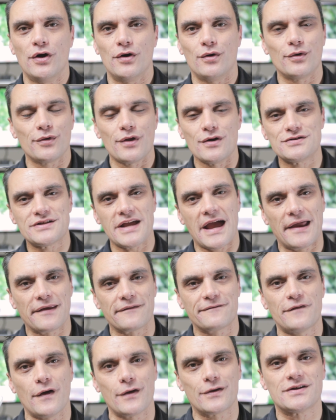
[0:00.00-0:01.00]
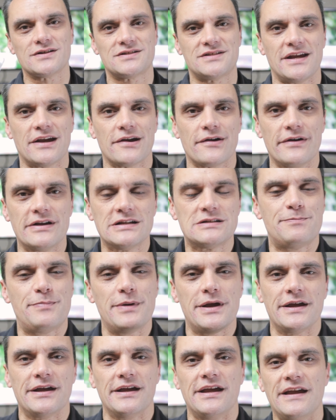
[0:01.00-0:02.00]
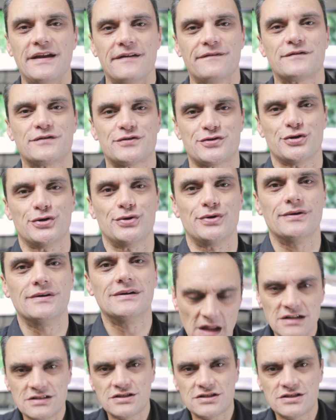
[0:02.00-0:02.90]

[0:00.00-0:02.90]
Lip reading: or those out of focus areas being an f2.